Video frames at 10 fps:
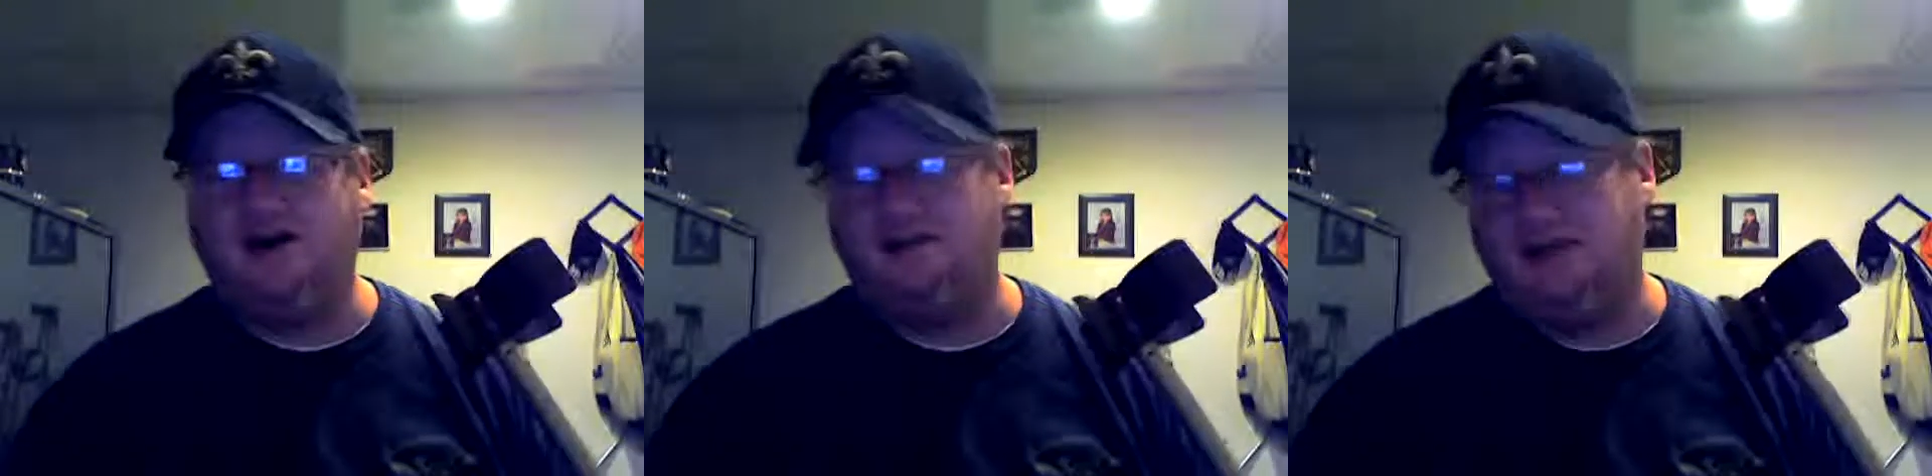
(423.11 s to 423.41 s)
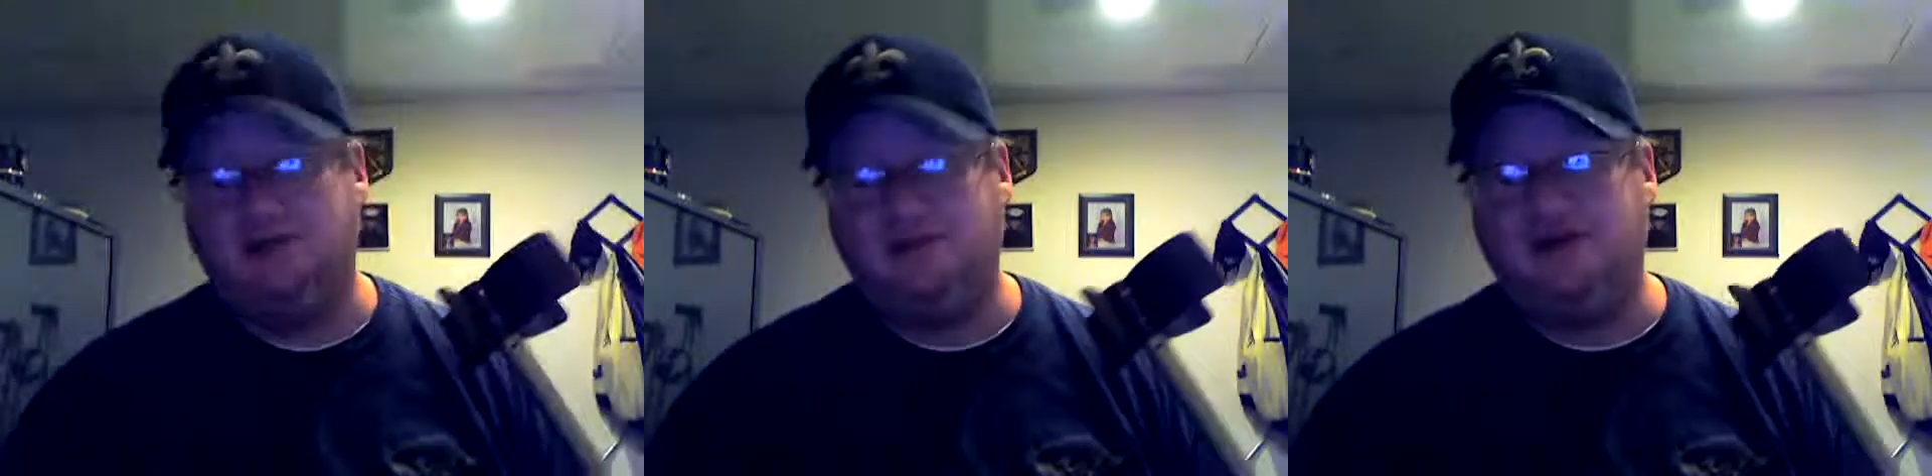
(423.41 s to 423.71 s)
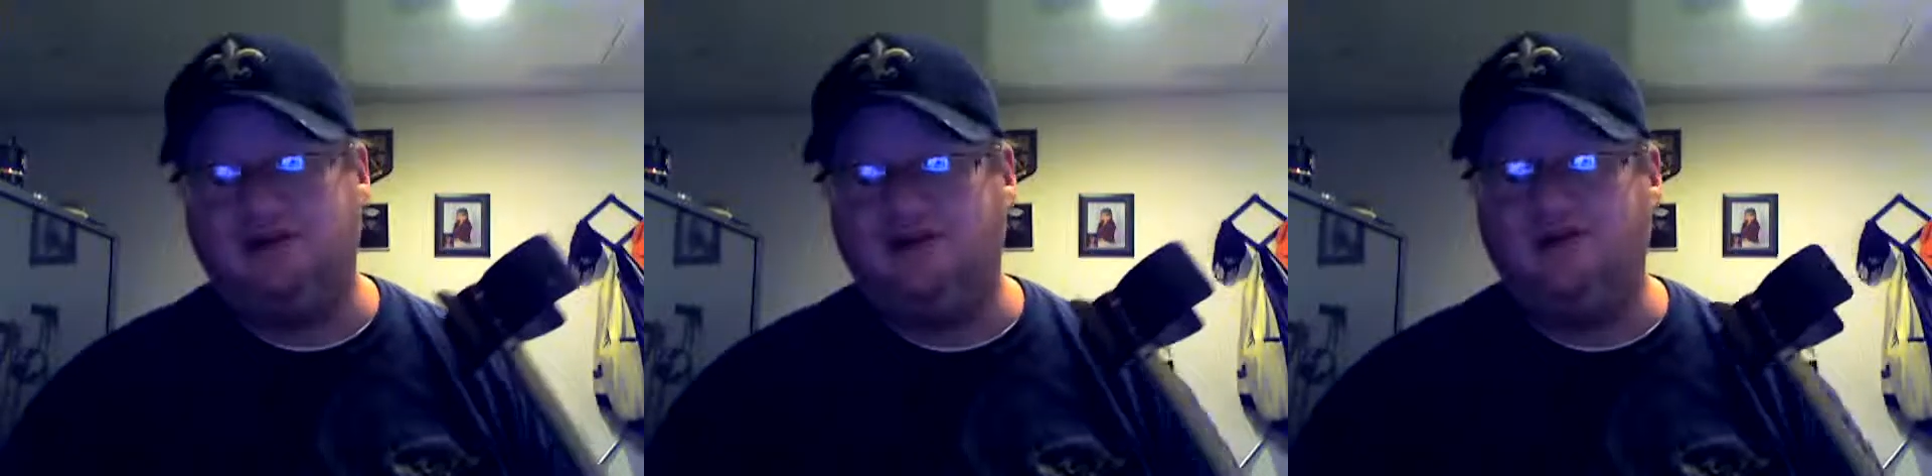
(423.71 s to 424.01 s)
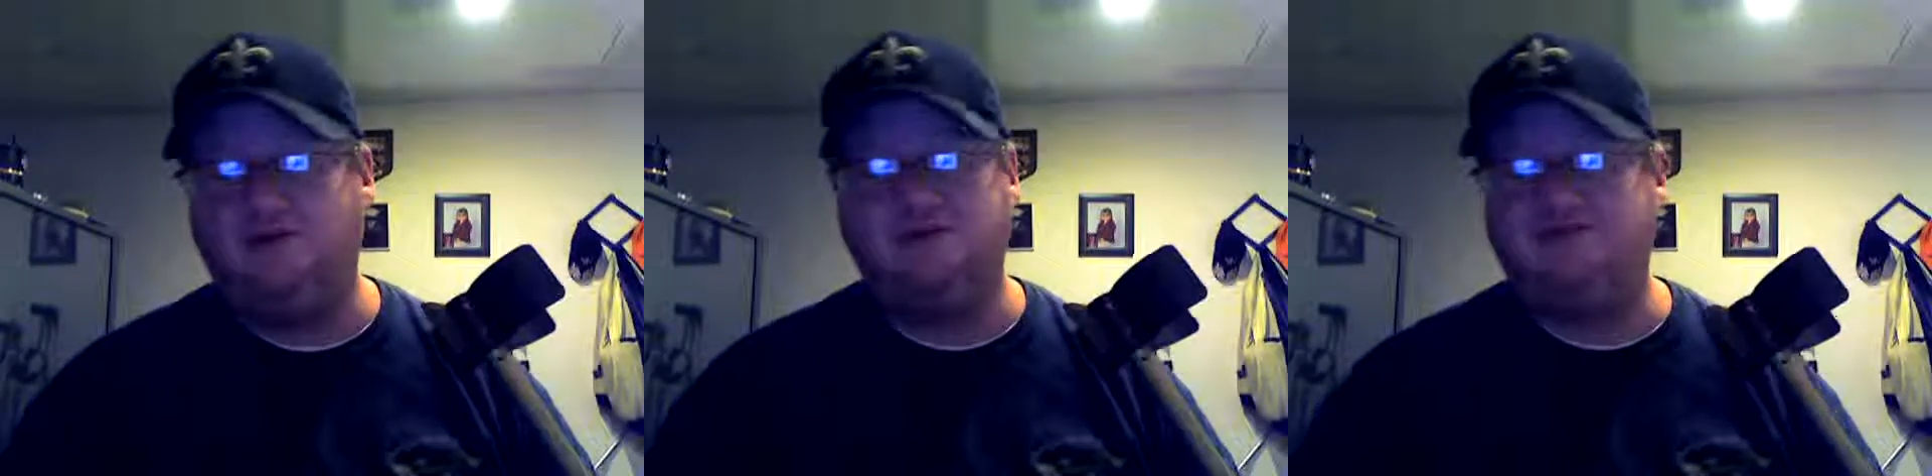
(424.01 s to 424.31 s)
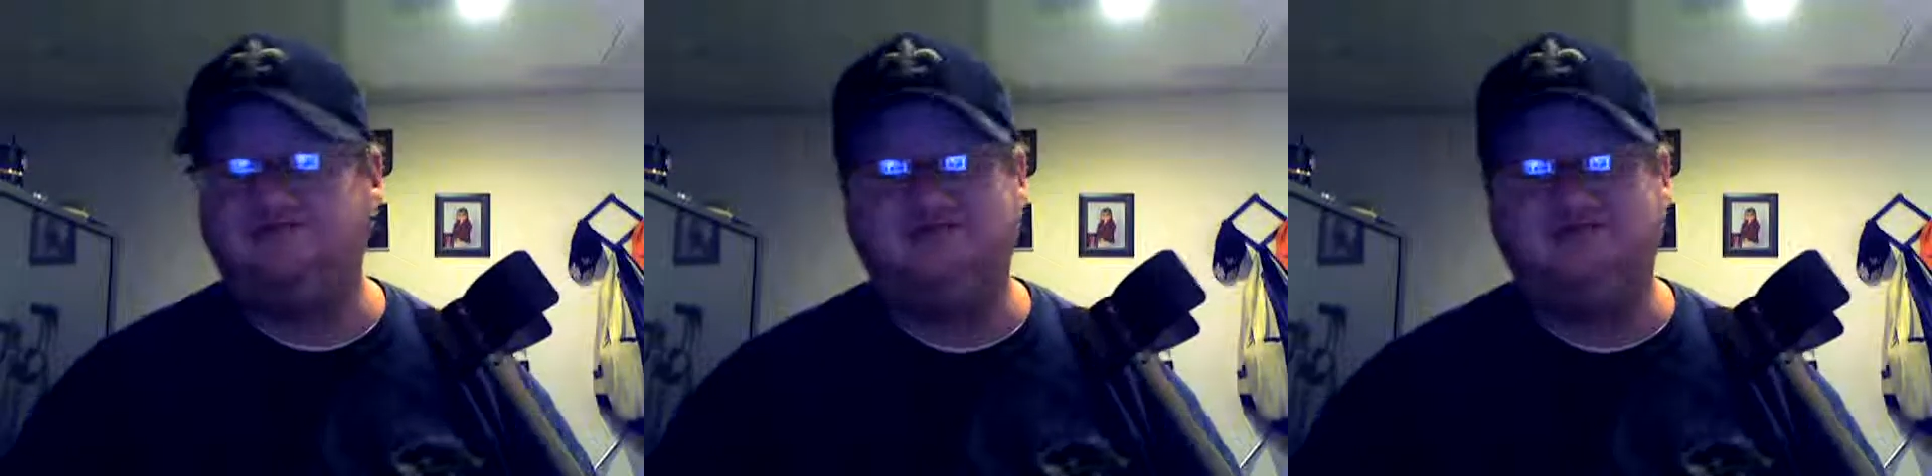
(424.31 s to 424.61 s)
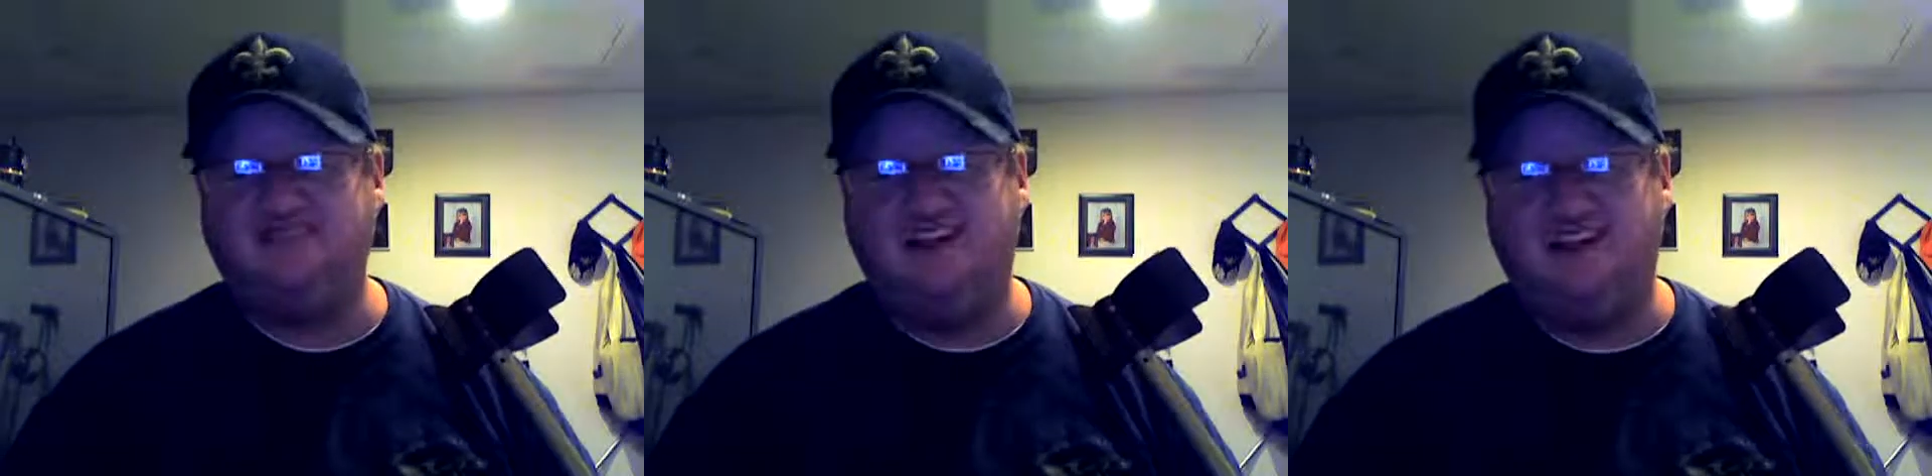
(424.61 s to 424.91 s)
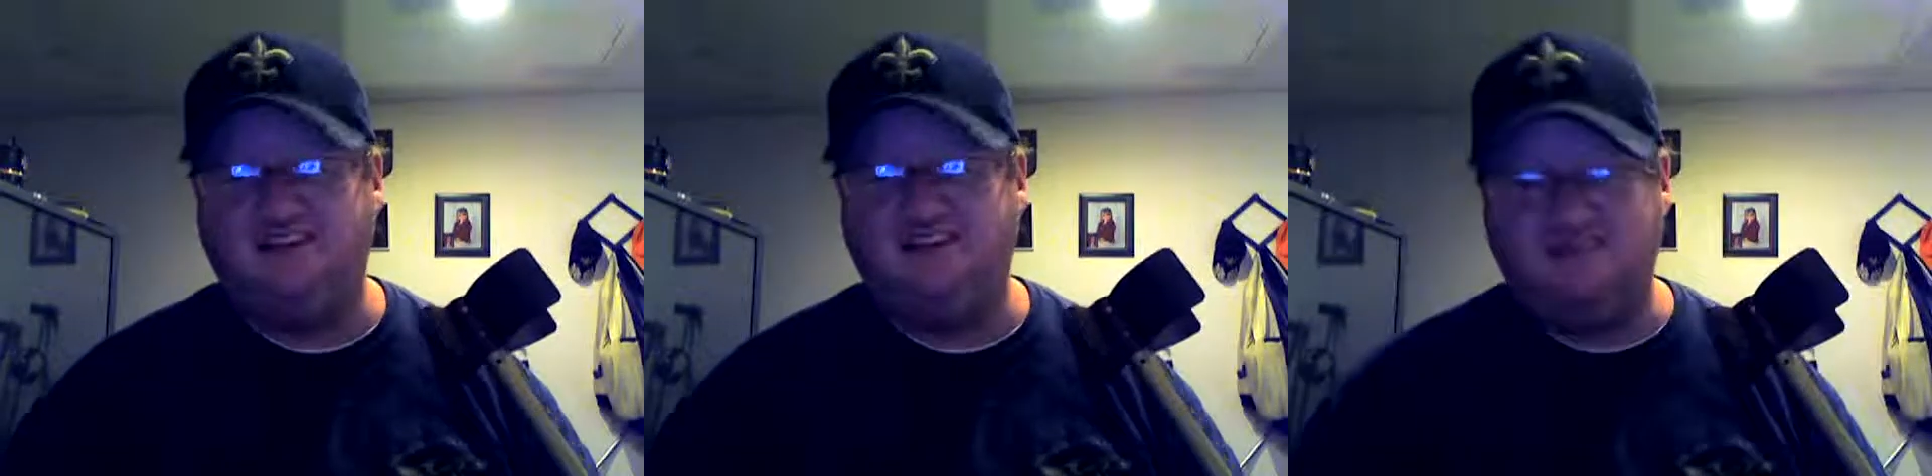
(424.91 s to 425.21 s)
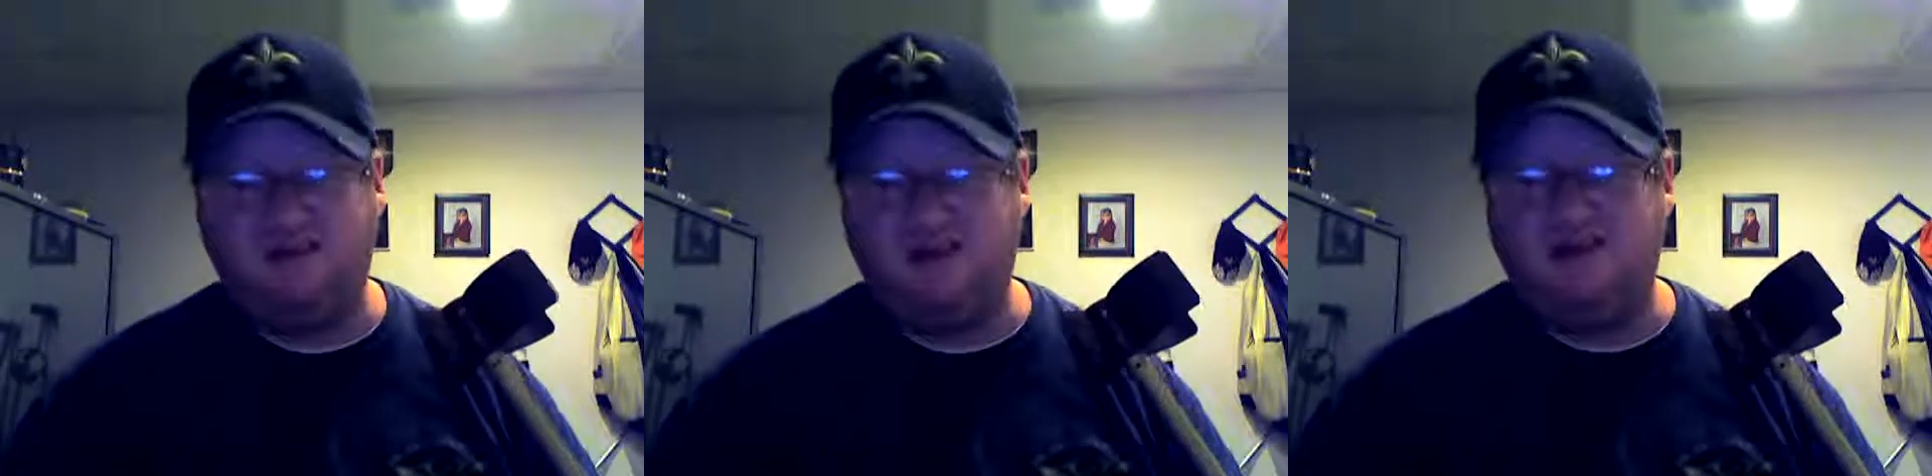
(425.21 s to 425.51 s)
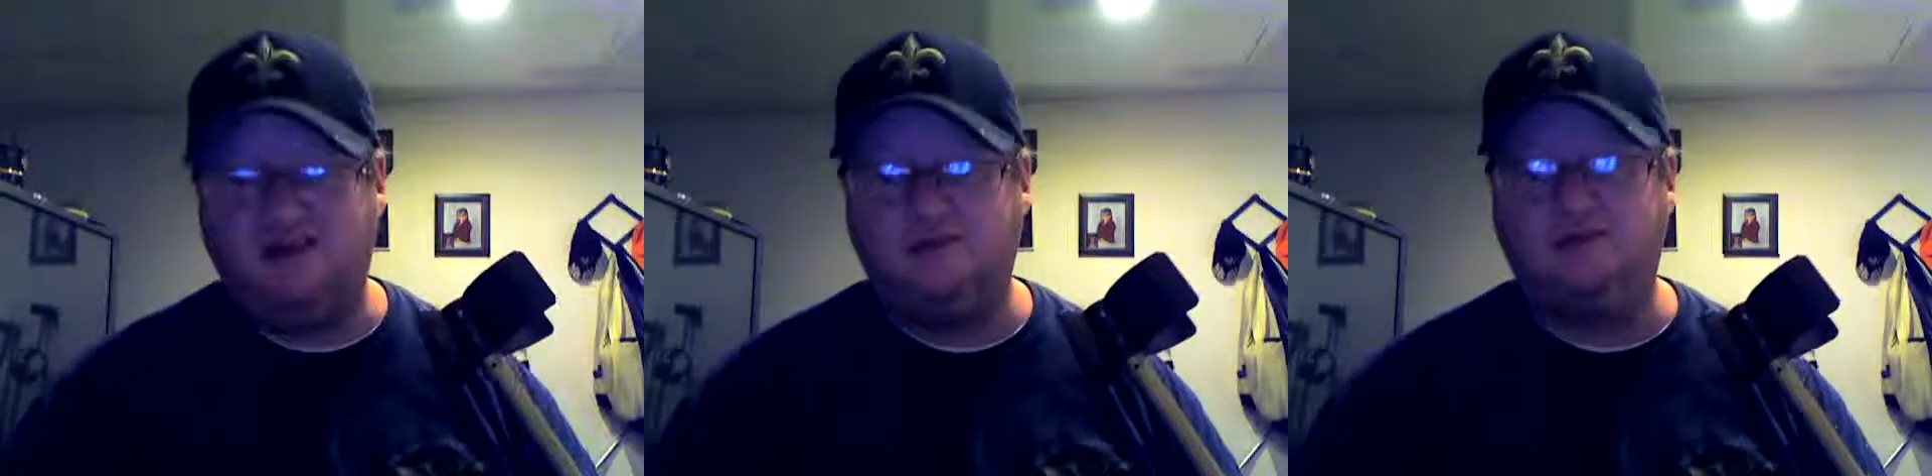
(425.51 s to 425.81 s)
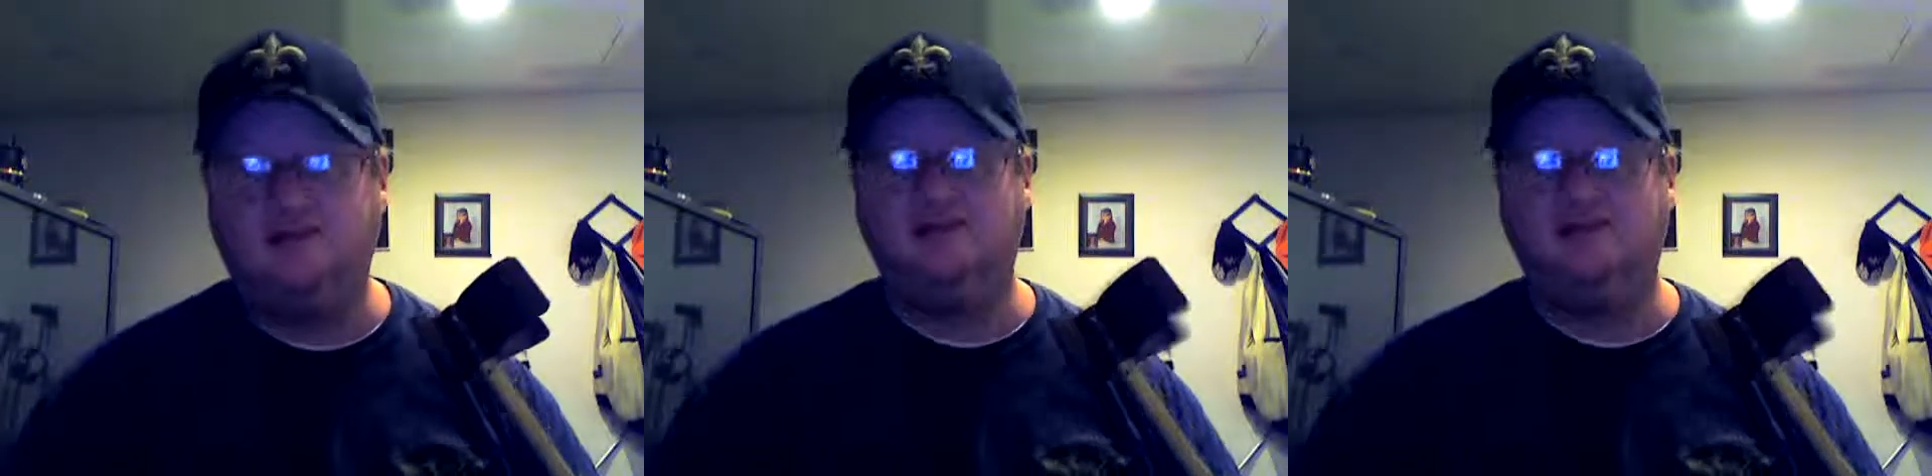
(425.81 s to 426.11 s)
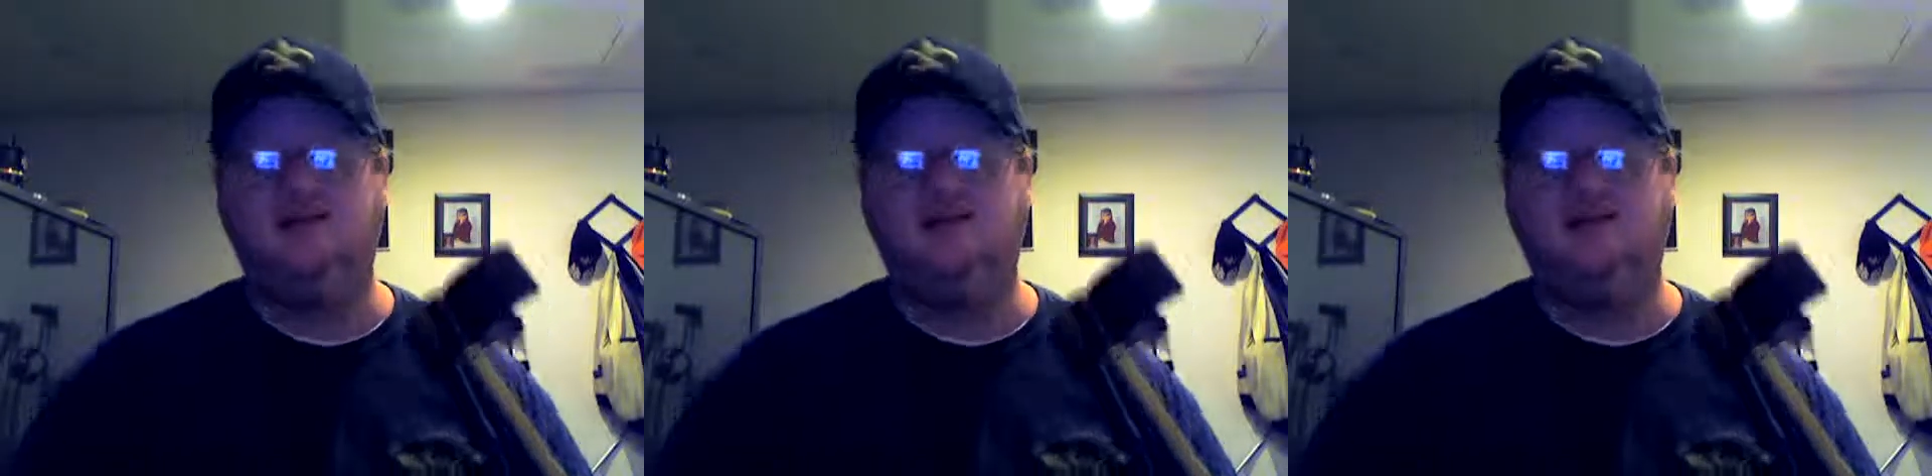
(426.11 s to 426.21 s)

maybe I don't, but nah, not my cup of tea.